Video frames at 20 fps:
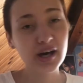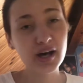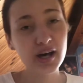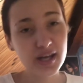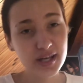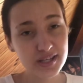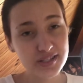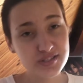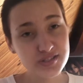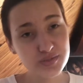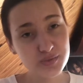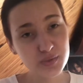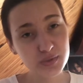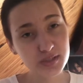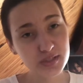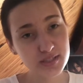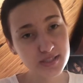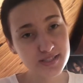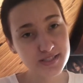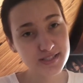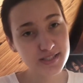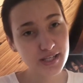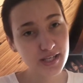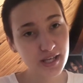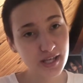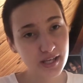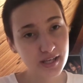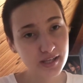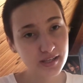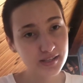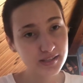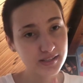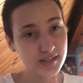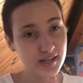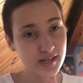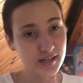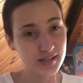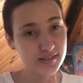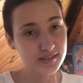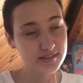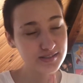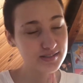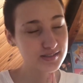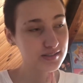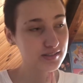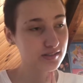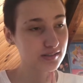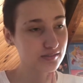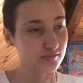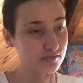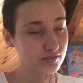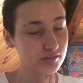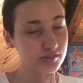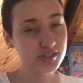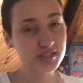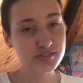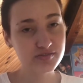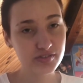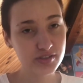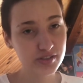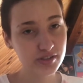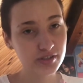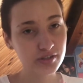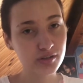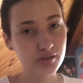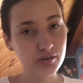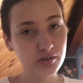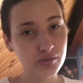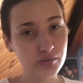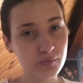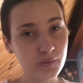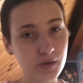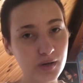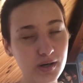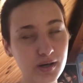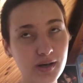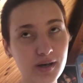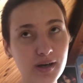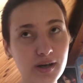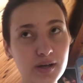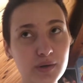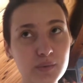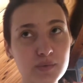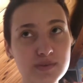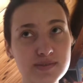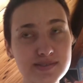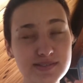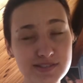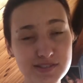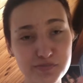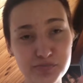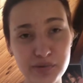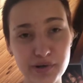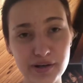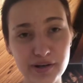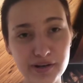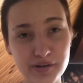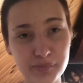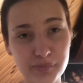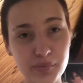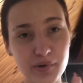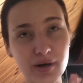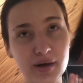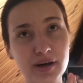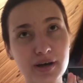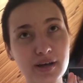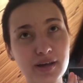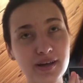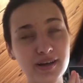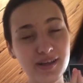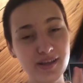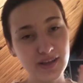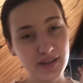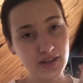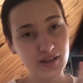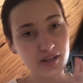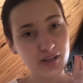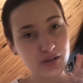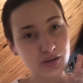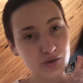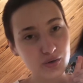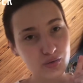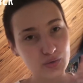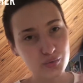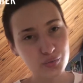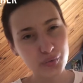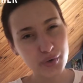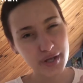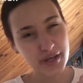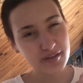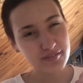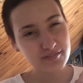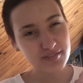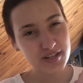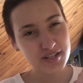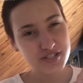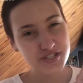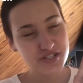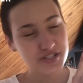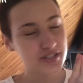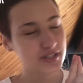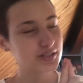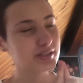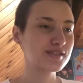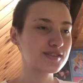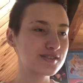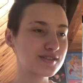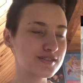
I just wanted to say that for this video I was inspired by Raya Fletcher.